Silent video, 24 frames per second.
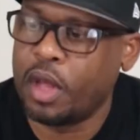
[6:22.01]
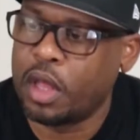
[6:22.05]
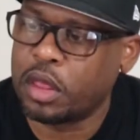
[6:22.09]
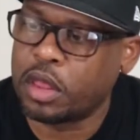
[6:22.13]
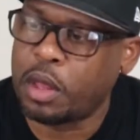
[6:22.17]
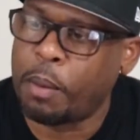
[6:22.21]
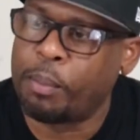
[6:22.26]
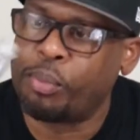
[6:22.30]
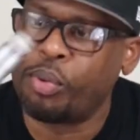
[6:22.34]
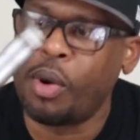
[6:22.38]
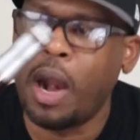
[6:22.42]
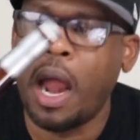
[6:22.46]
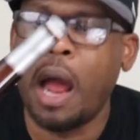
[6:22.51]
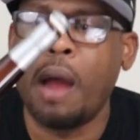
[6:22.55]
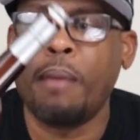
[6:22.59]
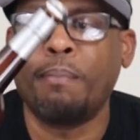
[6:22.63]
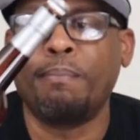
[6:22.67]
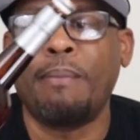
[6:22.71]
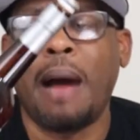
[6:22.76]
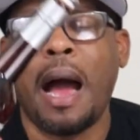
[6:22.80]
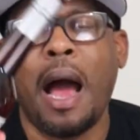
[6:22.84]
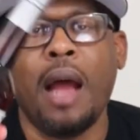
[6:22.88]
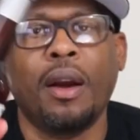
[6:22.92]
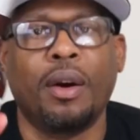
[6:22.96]
the brown
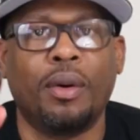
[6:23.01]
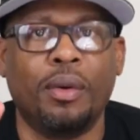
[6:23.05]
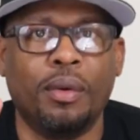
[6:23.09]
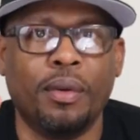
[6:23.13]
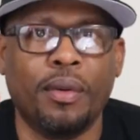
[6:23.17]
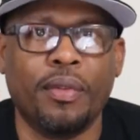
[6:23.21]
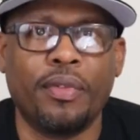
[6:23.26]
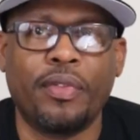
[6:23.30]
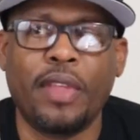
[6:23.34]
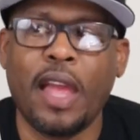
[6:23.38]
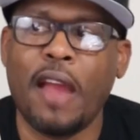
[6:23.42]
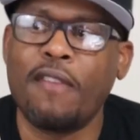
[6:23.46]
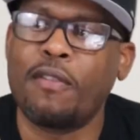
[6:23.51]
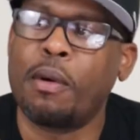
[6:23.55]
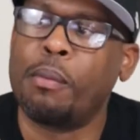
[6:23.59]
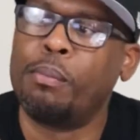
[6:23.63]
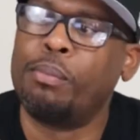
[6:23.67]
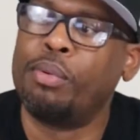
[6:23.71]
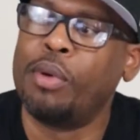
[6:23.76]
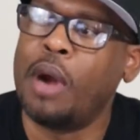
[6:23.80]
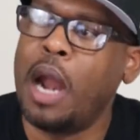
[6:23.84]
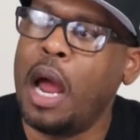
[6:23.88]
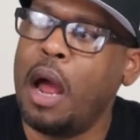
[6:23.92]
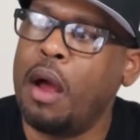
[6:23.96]
bottle. They have a
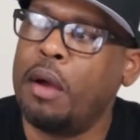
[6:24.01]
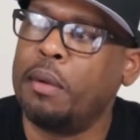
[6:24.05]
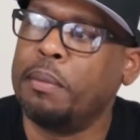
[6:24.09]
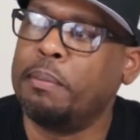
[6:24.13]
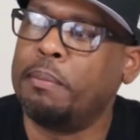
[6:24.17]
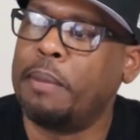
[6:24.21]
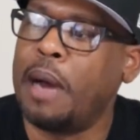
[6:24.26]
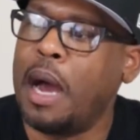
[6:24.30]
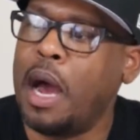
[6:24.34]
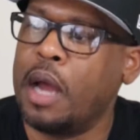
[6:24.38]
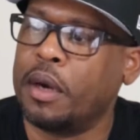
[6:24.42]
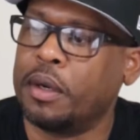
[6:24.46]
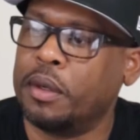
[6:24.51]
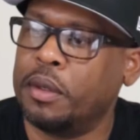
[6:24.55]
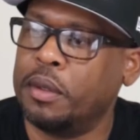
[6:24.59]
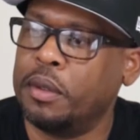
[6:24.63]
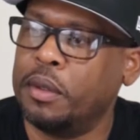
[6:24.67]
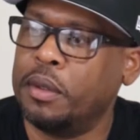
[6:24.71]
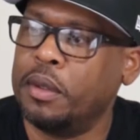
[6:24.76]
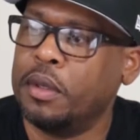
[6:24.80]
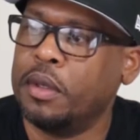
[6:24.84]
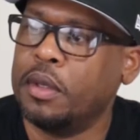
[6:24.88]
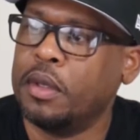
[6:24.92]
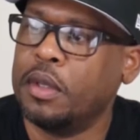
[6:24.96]
brown bottle,